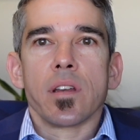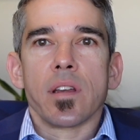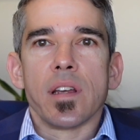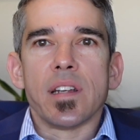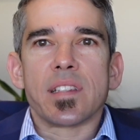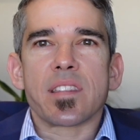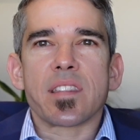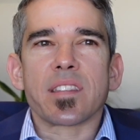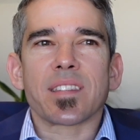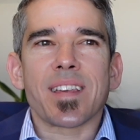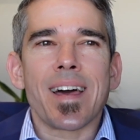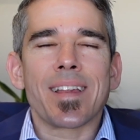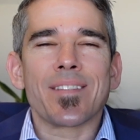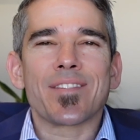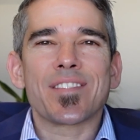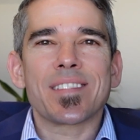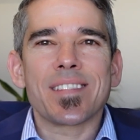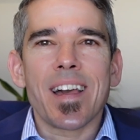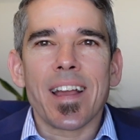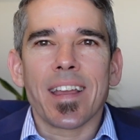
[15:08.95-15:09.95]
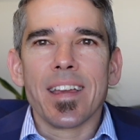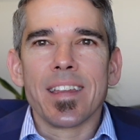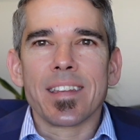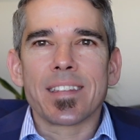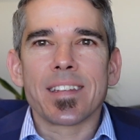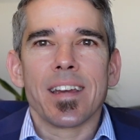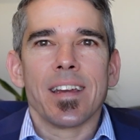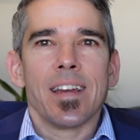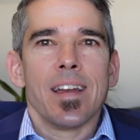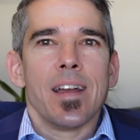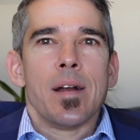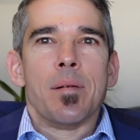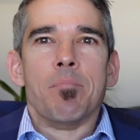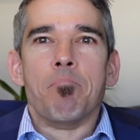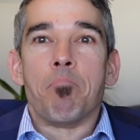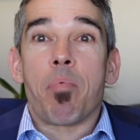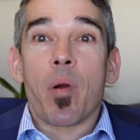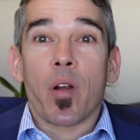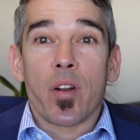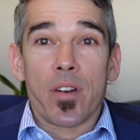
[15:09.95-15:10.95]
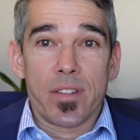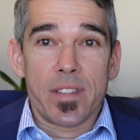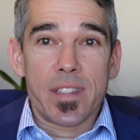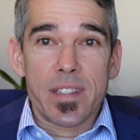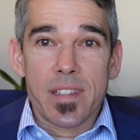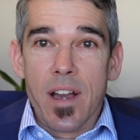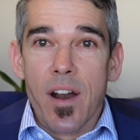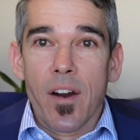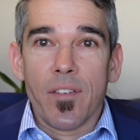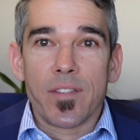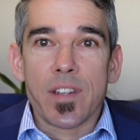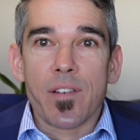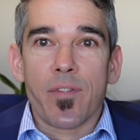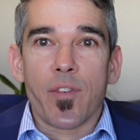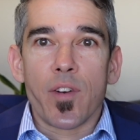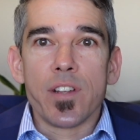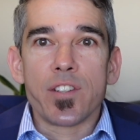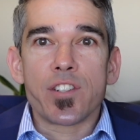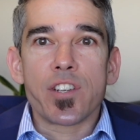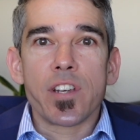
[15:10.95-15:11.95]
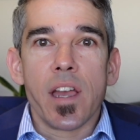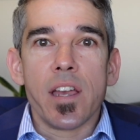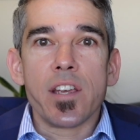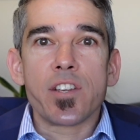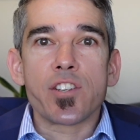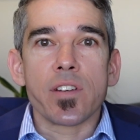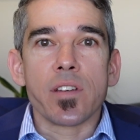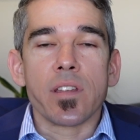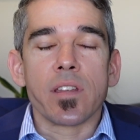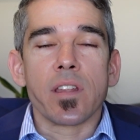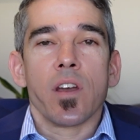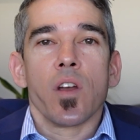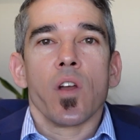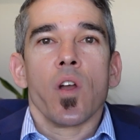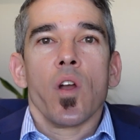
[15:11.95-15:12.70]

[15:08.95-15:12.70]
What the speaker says: It's this kind of second burst of differentiation